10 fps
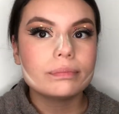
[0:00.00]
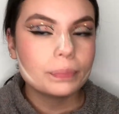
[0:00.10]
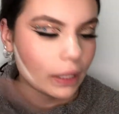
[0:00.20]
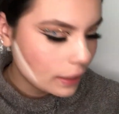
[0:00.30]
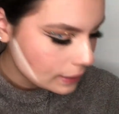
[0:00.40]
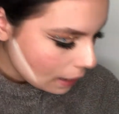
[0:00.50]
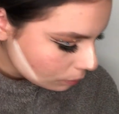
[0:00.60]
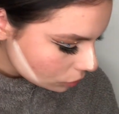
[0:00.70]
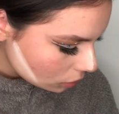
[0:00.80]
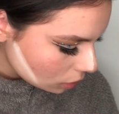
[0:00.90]
But now I'm
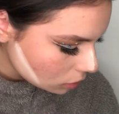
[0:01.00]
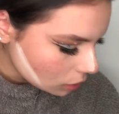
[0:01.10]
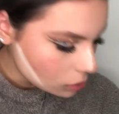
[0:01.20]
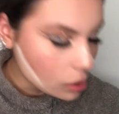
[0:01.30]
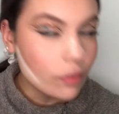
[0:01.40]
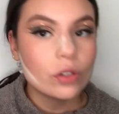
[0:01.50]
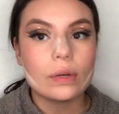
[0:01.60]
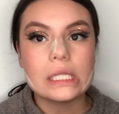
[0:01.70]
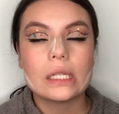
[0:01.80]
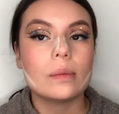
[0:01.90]
just gonna dust off the
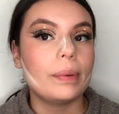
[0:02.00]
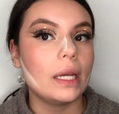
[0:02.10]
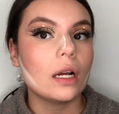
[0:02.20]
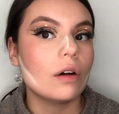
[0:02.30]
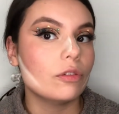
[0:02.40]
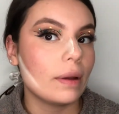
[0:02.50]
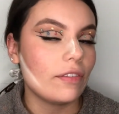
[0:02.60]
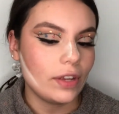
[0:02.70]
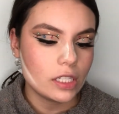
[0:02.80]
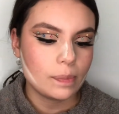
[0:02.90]
rest of the bake off of my
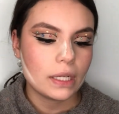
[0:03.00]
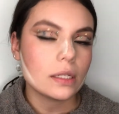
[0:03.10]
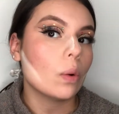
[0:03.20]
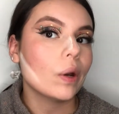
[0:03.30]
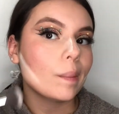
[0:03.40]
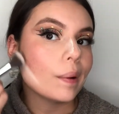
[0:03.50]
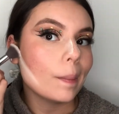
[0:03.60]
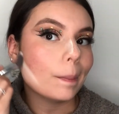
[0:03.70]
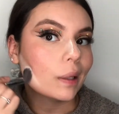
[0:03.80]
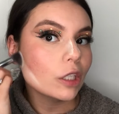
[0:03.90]
face because I want to
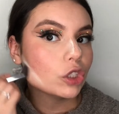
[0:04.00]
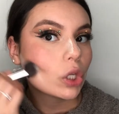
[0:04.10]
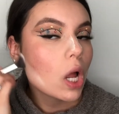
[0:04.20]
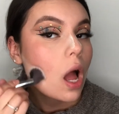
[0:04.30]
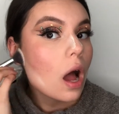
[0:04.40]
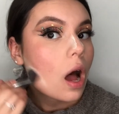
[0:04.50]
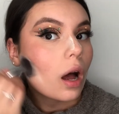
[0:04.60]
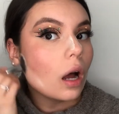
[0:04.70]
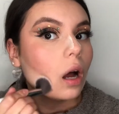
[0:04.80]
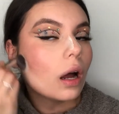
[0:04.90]
put blush
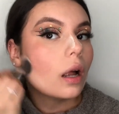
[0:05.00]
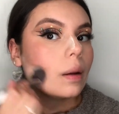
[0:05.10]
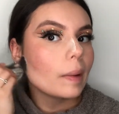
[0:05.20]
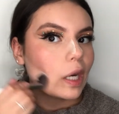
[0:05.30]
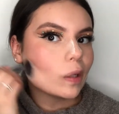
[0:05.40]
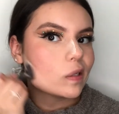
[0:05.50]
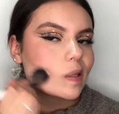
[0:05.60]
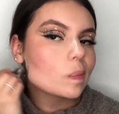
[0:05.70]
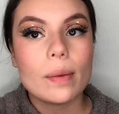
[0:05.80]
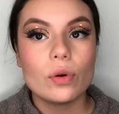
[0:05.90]
on my nose.
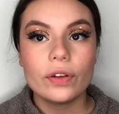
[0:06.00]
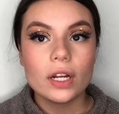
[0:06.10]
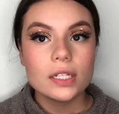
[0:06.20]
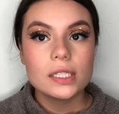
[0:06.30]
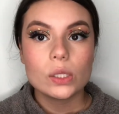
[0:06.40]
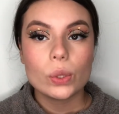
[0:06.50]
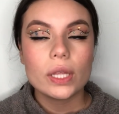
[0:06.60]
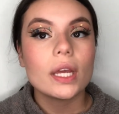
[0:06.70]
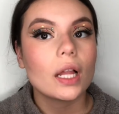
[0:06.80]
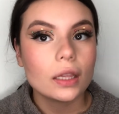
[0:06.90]
Okay, moving on to
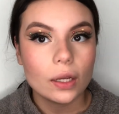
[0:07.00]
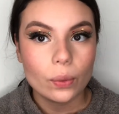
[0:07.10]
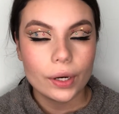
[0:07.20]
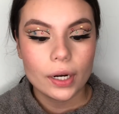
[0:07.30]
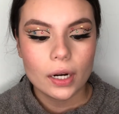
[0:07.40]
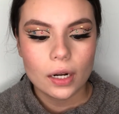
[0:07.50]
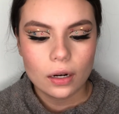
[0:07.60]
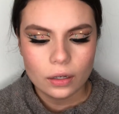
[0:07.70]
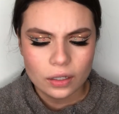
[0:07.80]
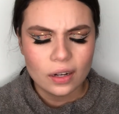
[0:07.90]
the lower
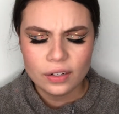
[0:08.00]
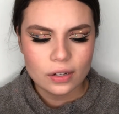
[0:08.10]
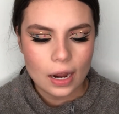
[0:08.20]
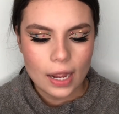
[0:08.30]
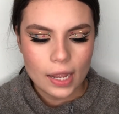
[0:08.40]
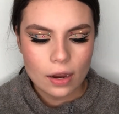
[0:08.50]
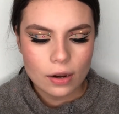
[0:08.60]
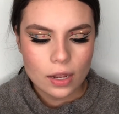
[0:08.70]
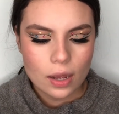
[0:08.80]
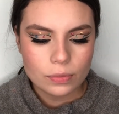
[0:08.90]
or under eye
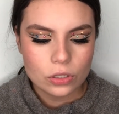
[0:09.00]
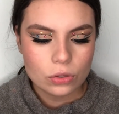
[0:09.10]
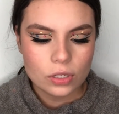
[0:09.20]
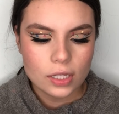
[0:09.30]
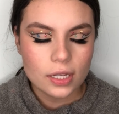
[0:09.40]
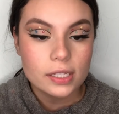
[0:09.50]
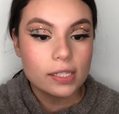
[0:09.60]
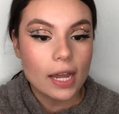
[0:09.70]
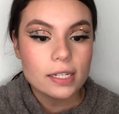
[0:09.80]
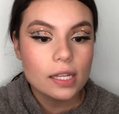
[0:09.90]
area. I'm just using the
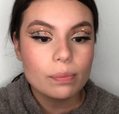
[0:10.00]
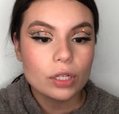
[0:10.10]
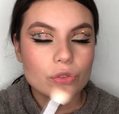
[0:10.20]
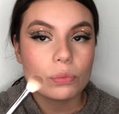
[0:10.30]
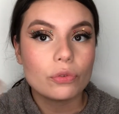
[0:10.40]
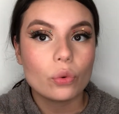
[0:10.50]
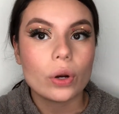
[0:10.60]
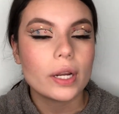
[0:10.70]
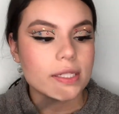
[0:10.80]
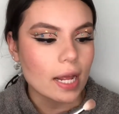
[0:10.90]
exact same brush from before,
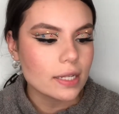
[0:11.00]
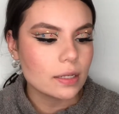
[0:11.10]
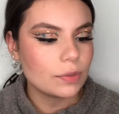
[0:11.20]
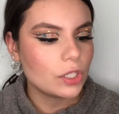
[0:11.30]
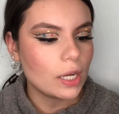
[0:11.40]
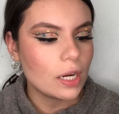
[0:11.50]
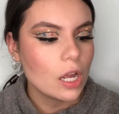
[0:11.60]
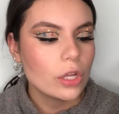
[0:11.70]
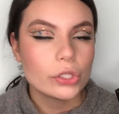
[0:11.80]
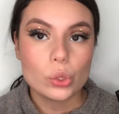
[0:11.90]
exact same shade
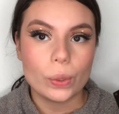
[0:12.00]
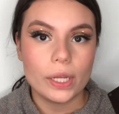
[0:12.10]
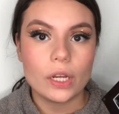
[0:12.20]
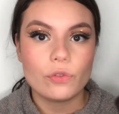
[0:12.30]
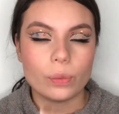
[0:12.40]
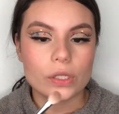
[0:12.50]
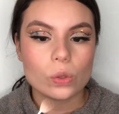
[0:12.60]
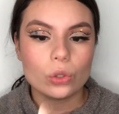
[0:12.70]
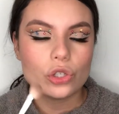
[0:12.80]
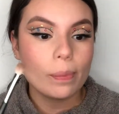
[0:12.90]
Twig from the
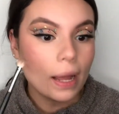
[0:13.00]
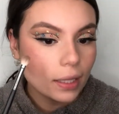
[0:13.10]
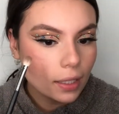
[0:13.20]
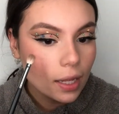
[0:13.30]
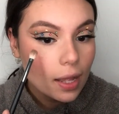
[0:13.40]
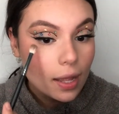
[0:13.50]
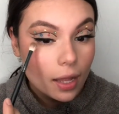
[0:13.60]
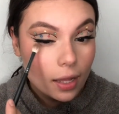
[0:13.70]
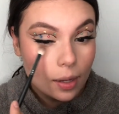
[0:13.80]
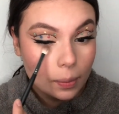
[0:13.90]
Sultry palette,
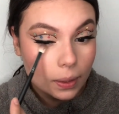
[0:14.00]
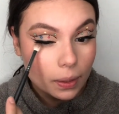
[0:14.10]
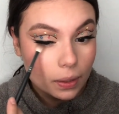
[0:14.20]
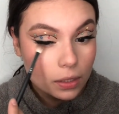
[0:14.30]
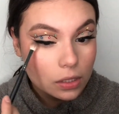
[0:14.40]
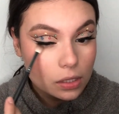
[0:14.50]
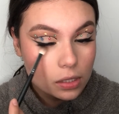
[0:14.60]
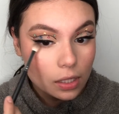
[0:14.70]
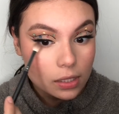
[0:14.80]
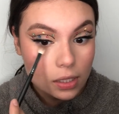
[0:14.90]
and I'm literally just
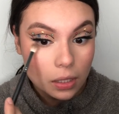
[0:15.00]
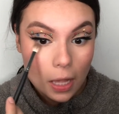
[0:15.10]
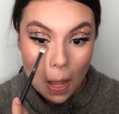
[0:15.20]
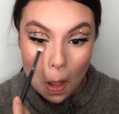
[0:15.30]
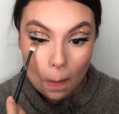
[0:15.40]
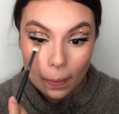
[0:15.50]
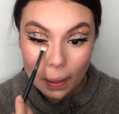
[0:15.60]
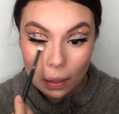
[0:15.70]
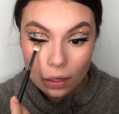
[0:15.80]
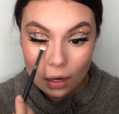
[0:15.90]
dusting that on my
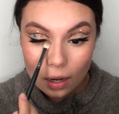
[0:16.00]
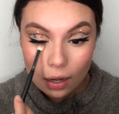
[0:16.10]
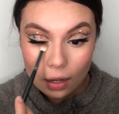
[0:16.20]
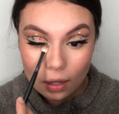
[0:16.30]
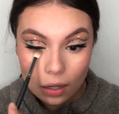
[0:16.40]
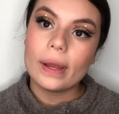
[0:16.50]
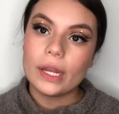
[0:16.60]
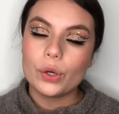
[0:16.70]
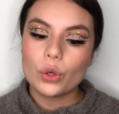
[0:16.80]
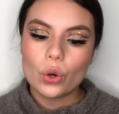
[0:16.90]
under eye. The
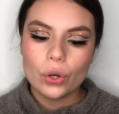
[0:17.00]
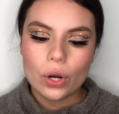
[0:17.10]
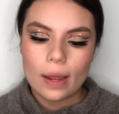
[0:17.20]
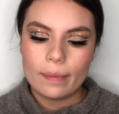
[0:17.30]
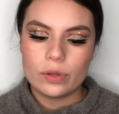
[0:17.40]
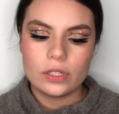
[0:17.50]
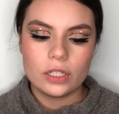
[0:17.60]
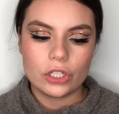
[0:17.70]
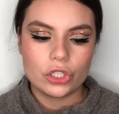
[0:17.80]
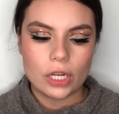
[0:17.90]
inner corner, I'm using the
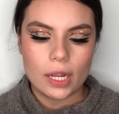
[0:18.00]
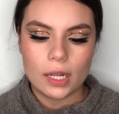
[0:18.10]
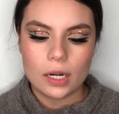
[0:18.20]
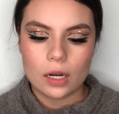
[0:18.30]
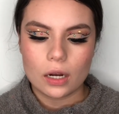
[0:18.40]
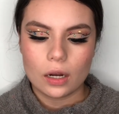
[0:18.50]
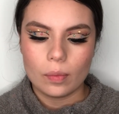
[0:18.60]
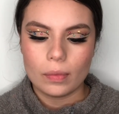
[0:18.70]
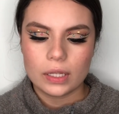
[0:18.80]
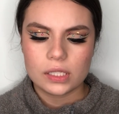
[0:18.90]
shade
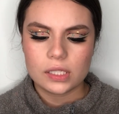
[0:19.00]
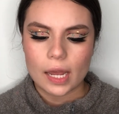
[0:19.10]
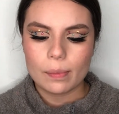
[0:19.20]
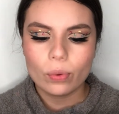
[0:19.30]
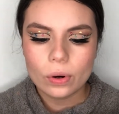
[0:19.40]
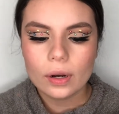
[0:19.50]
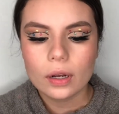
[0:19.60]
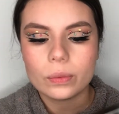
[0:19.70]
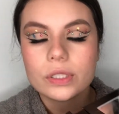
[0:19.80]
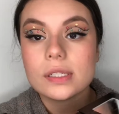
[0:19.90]
Cyborg,
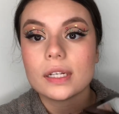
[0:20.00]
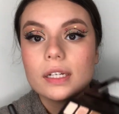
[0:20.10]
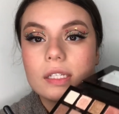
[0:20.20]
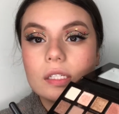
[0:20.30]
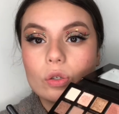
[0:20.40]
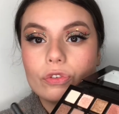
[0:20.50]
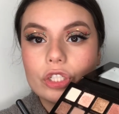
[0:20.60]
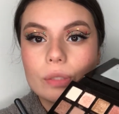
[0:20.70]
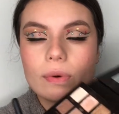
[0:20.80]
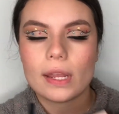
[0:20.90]
which is like a silver
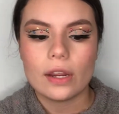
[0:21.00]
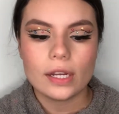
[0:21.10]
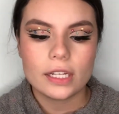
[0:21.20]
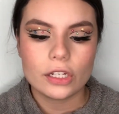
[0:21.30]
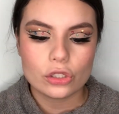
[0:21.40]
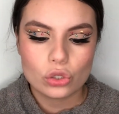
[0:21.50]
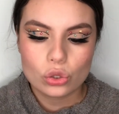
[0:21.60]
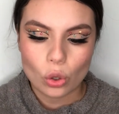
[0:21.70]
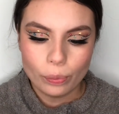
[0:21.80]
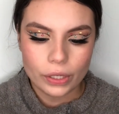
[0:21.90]
shimmer right here. I think it's
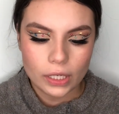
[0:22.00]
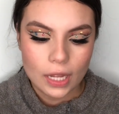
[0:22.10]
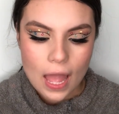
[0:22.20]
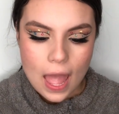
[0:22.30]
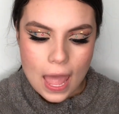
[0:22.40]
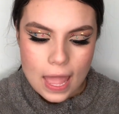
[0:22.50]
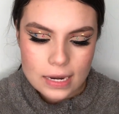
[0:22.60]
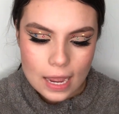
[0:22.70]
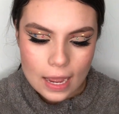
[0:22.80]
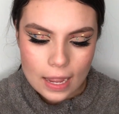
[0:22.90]
so pretty, and
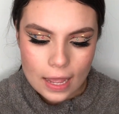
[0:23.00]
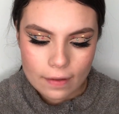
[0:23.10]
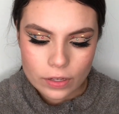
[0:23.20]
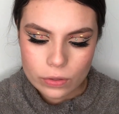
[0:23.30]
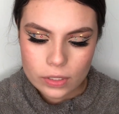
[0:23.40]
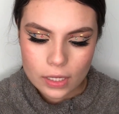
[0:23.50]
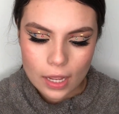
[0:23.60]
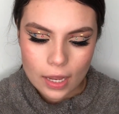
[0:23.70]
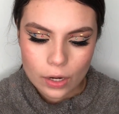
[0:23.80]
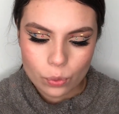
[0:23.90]
I haven't used it yet,
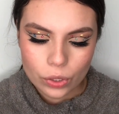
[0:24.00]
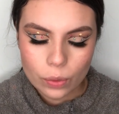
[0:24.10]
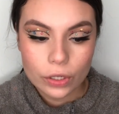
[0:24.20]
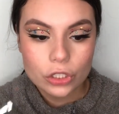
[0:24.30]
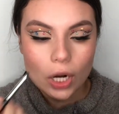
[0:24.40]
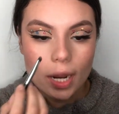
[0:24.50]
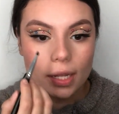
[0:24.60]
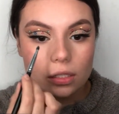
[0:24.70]
and I really want to try it.